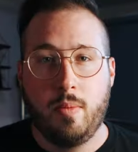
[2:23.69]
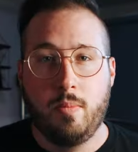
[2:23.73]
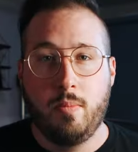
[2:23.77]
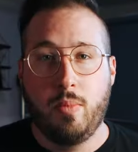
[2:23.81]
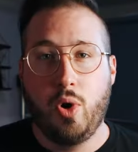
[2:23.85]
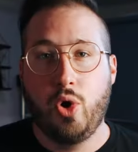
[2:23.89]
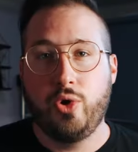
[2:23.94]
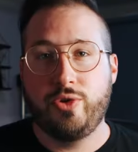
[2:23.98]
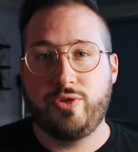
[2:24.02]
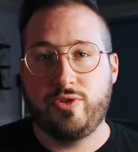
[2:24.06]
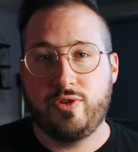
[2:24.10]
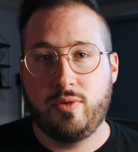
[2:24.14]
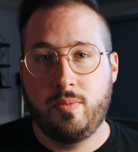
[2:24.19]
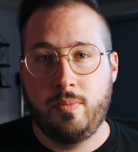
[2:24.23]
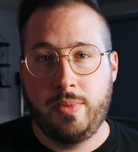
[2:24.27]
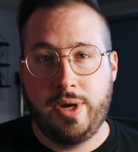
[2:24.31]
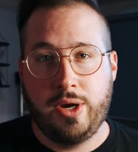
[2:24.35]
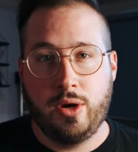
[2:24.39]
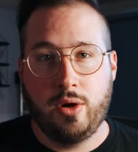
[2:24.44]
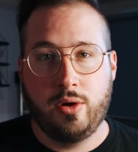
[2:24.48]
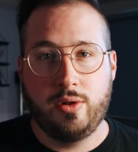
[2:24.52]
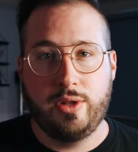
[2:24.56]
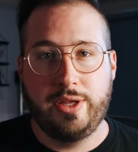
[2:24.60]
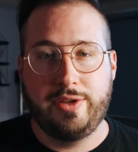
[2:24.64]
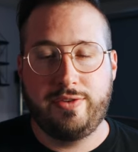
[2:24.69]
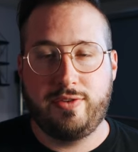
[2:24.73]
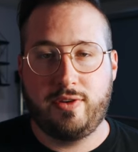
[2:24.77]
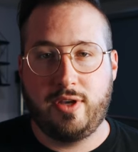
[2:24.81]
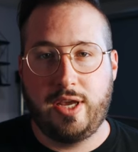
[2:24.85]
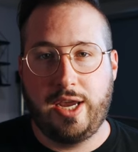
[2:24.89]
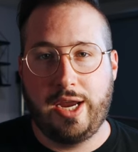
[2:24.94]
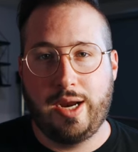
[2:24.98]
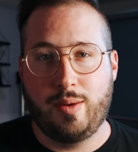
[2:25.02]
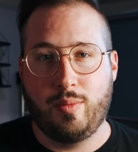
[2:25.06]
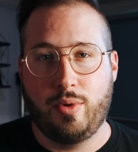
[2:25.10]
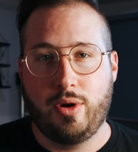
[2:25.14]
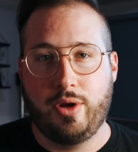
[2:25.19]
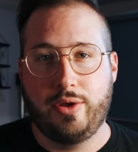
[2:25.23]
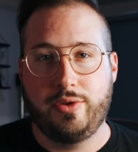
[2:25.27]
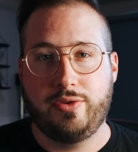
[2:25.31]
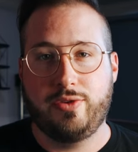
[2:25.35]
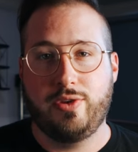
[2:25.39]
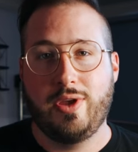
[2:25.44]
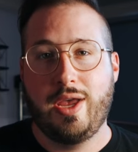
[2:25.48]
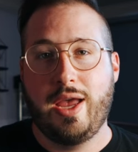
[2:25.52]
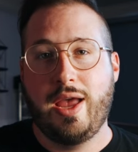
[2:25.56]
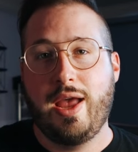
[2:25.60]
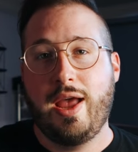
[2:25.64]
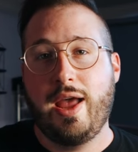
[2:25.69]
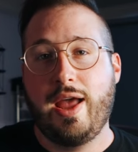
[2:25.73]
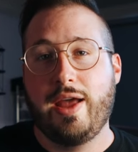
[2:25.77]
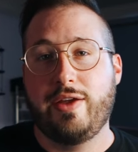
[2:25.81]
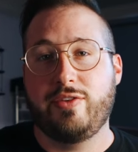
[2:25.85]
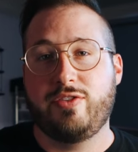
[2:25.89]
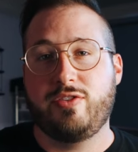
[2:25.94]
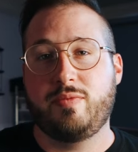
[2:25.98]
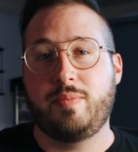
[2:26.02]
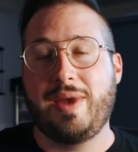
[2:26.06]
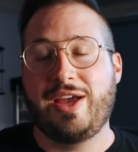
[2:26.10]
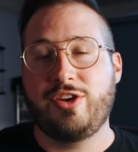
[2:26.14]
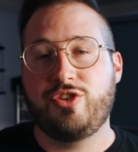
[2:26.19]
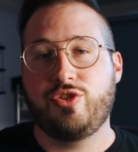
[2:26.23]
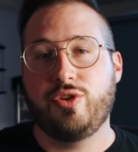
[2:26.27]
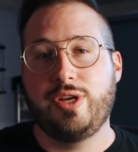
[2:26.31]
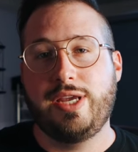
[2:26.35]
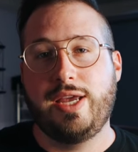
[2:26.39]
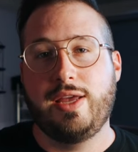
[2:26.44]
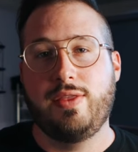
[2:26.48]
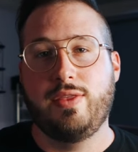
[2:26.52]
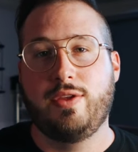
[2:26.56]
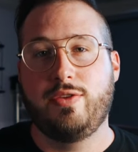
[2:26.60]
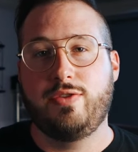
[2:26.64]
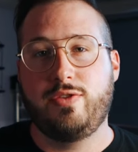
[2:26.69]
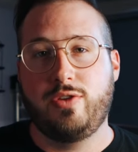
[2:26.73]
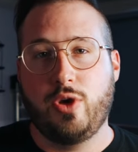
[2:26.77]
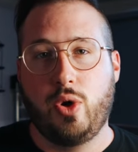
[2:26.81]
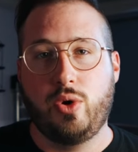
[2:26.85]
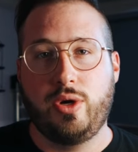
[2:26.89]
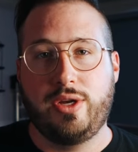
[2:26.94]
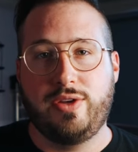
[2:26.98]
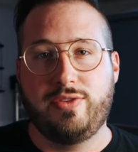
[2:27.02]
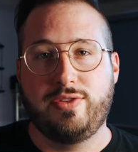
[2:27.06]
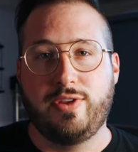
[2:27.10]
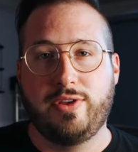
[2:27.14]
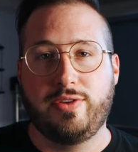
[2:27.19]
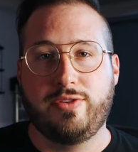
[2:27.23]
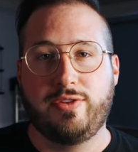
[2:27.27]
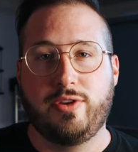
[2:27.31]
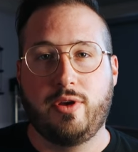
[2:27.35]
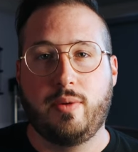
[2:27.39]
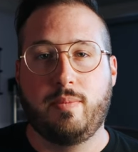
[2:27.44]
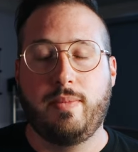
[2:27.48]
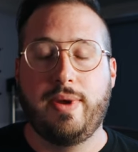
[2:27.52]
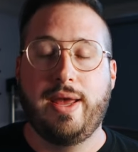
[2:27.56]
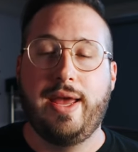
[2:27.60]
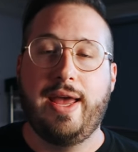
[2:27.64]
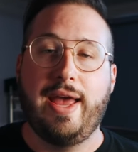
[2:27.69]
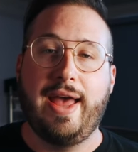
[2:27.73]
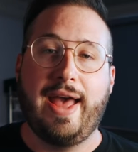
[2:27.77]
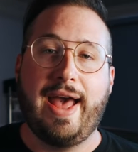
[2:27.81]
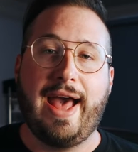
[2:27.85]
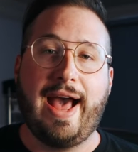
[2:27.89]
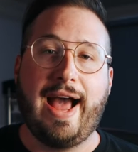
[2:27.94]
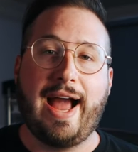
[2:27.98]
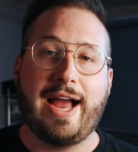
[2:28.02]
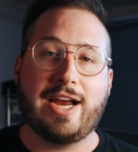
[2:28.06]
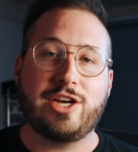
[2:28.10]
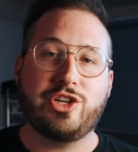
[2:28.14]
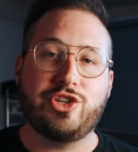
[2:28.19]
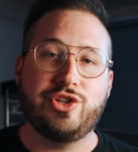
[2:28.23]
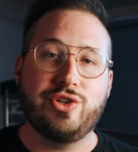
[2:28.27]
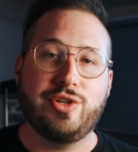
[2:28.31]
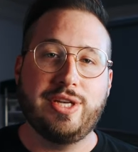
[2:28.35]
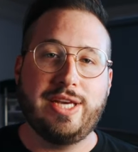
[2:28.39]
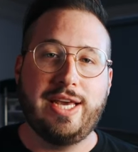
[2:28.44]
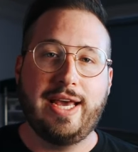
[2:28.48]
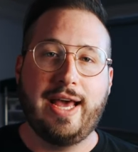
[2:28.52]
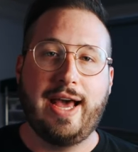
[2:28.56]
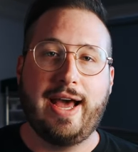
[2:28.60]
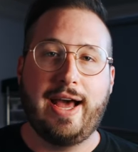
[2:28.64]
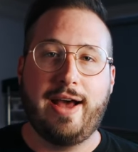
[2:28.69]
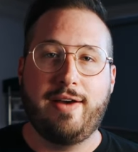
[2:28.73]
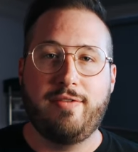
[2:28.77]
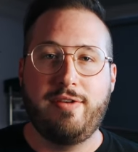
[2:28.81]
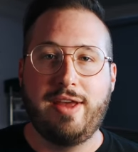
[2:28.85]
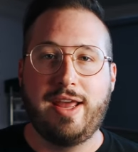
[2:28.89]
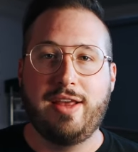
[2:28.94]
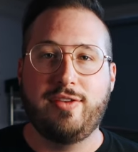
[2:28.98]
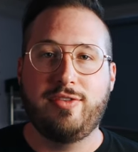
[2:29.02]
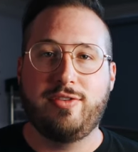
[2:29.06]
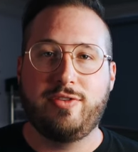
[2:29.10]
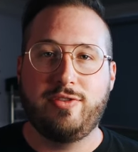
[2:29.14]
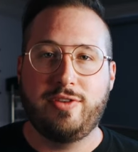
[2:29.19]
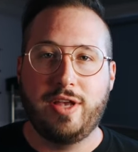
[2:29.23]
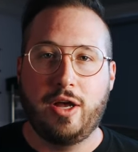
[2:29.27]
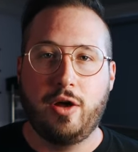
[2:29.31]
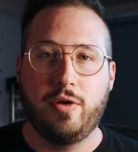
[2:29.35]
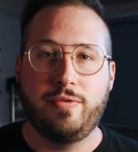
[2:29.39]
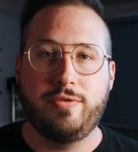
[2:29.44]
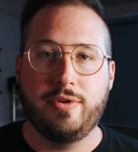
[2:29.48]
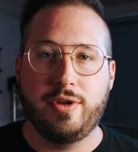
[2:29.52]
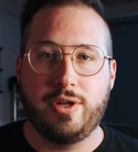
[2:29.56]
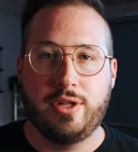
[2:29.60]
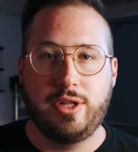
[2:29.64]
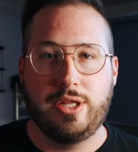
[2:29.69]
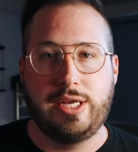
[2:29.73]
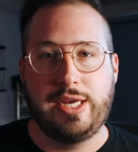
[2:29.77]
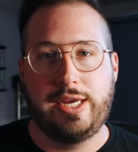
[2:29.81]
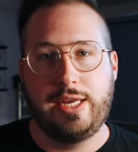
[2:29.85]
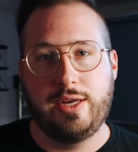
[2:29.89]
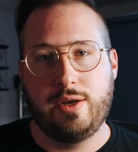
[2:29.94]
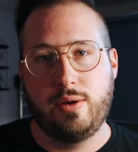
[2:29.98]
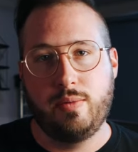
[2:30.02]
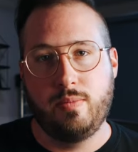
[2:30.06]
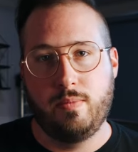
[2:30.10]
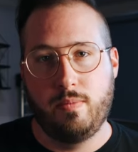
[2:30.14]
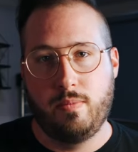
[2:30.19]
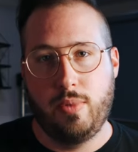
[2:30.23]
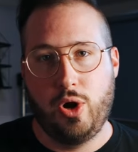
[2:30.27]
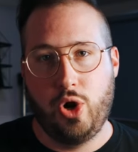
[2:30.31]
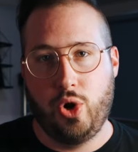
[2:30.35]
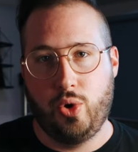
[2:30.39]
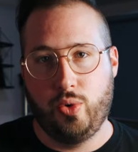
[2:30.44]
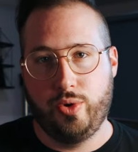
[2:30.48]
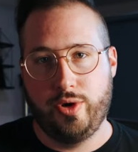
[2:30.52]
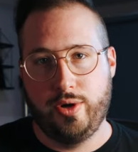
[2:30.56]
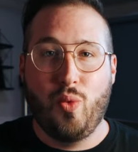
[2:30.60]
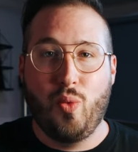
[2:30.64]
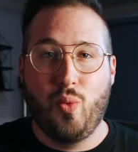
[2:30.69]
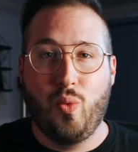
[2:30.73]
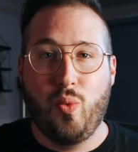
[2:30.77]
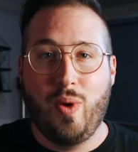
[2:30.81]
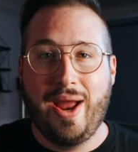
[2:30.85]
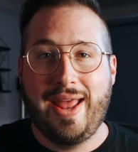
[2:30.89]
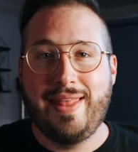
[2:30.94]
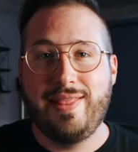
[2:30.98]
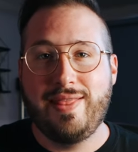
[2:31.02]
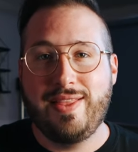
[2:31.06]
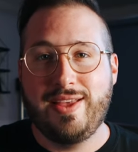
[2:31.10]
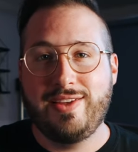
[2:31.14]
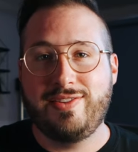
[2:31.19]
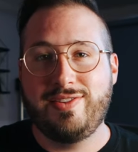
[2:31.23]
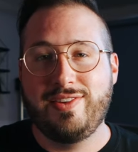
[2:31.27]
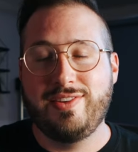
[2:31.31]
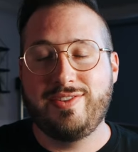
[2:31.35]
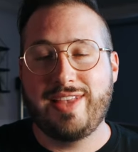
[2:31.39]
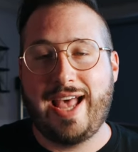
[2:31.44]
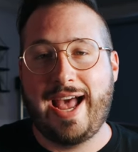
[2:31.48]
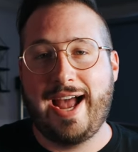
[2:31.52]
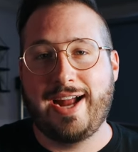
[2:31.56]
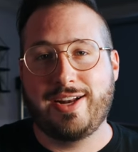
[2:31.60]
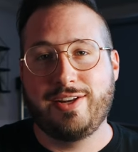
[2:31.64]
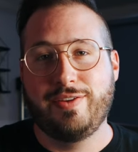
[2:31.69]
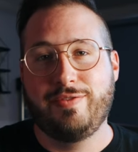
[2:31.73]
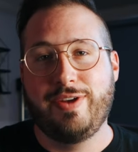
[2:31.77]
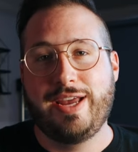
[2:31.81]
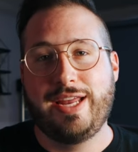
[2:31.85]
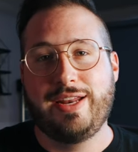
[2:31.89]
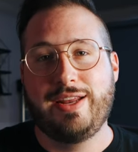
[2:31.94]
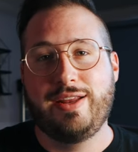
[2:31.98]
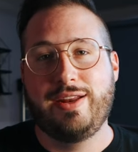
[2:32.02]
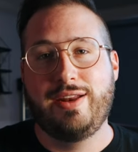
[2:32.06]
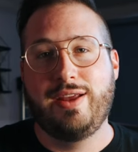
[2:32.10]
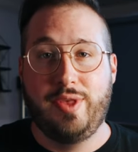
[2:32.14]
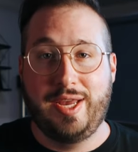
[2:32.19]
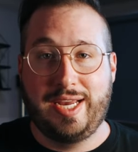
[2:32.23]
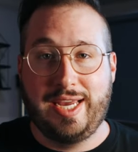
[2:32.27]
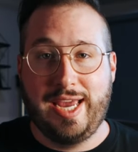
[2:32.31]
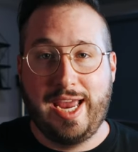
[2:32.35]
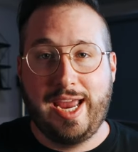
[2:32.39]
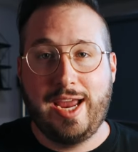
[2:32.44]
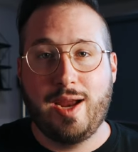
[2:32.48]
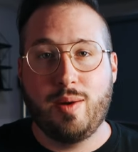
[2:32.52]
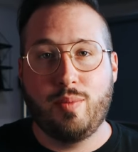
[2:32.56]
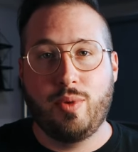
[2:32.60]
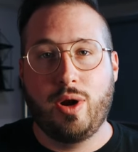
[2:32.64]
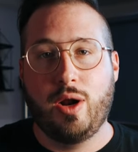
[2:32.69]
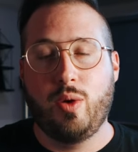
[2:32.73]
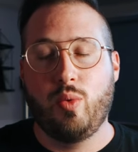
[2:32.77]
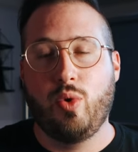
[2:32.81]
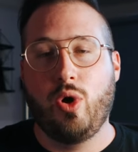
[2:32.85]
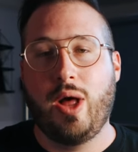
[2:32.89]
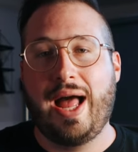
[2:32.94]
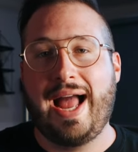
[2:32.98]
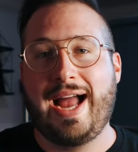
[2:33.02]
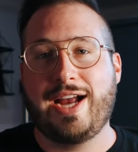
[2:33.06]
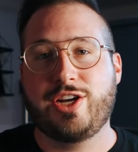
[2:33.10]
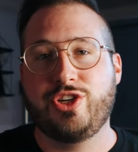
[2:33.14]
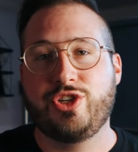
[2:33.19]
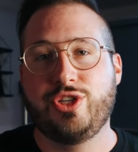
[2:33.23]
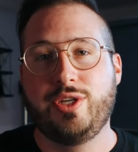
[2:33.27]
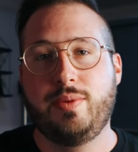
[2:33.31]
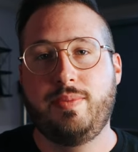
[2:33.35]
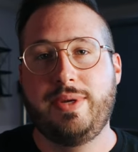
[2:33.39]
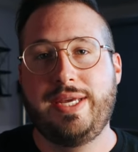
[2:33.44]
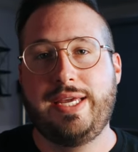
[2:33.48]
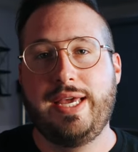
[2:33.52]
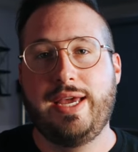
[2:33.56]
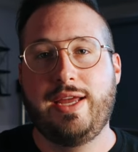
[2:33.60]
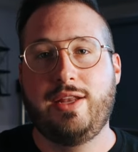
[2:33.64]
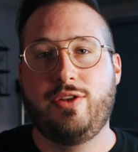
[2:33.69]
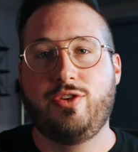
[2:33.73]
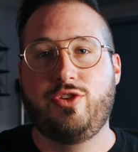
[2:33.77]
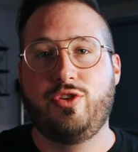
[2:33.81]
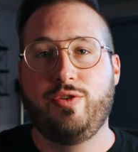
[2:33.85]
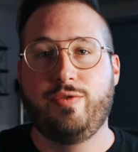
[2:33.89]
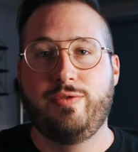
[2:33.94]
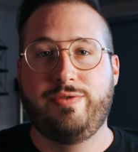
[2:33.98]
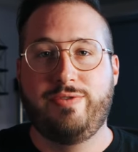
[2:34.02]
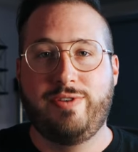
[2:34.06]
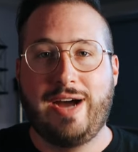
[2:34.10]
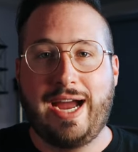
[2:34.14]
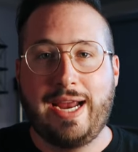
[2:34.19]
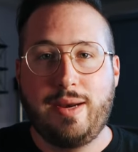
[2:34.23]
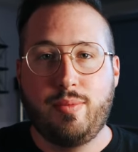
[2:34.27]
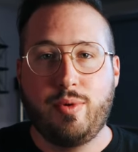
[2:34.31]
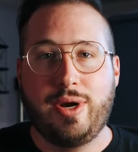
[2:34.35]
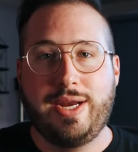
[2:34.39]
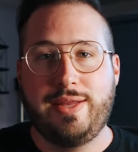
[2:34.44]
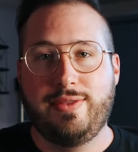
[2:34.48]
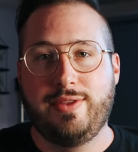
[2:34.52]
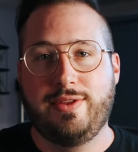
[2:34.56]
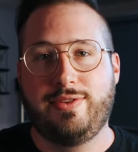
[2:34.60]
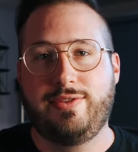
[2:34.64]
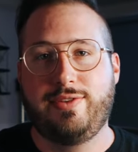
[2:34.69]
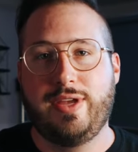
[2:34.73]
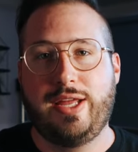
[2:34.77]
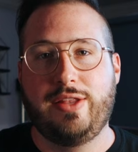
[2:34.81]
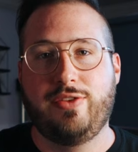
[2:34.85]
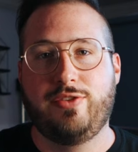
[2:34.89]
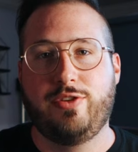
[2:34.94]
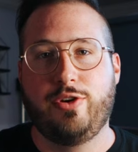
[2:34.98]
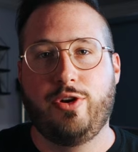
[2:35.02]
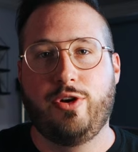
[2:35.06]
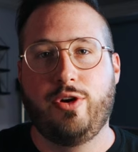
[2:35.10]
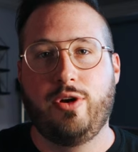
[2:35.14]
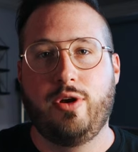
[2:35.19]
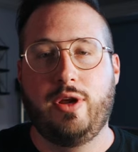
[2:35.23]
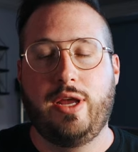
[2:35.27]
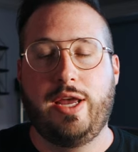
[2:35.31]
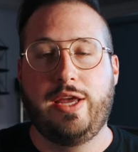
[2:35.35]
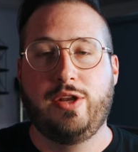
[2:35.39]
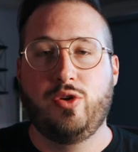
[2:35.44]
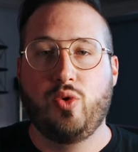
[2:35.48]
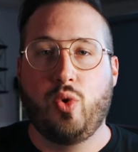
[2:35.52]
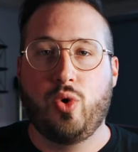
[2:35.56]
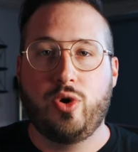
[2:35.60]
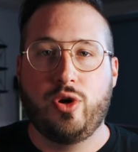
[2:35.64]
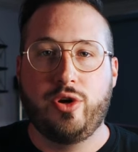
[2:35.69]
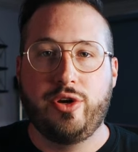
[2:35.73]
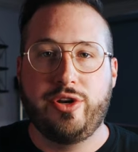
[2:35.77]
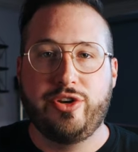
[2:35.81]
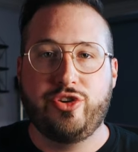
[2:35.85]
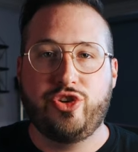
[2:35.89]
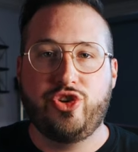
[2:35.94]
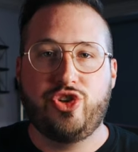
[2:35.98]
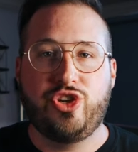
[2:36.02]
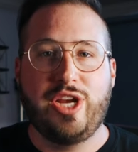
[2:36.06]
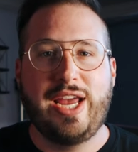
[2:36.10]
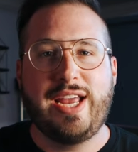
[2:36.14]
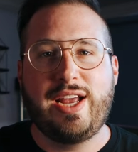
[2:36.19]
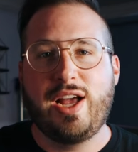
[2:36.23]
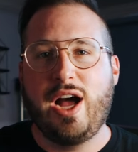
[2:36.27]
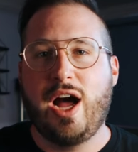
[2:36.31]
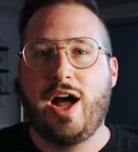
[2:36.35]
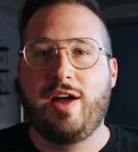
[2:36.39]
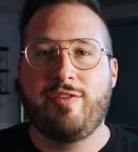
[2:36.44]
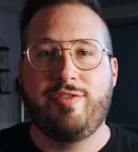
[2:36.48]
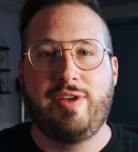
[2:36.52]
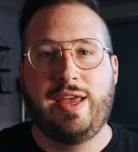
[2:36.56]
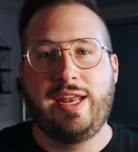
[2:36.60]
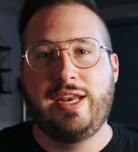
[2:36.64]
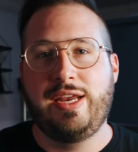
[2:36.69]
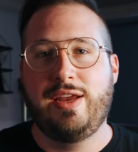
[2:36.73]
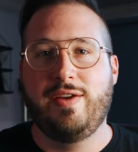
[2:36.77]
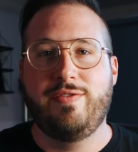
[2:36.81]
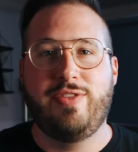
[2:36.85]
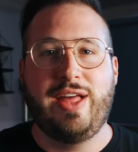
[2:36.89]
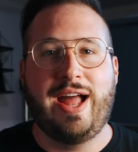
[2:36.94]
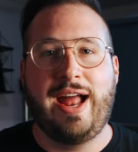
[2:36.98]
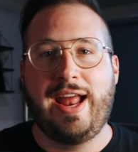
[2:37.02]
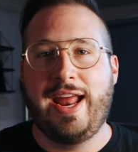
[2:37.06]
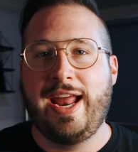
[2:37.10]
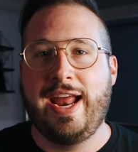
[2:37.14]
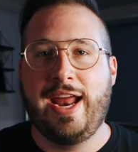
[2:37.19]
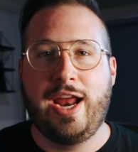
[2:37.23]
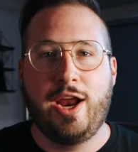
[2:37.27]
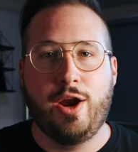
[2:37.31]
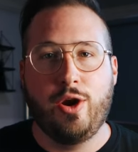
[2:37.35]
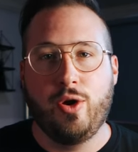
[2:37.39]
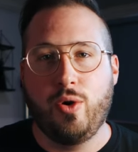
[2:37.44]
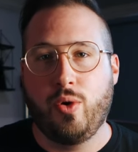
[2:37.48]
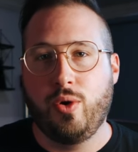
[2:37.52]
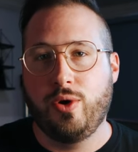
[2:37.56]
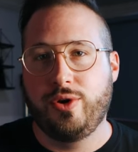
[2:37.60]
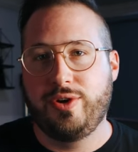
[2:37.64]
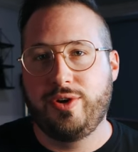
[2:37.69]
Most mirrorless cameras, especially in the Sony system, actually have a self-clean mode. When this is activated, the camera will actually begin to vibrate the sensor in order to shake off any of that hair or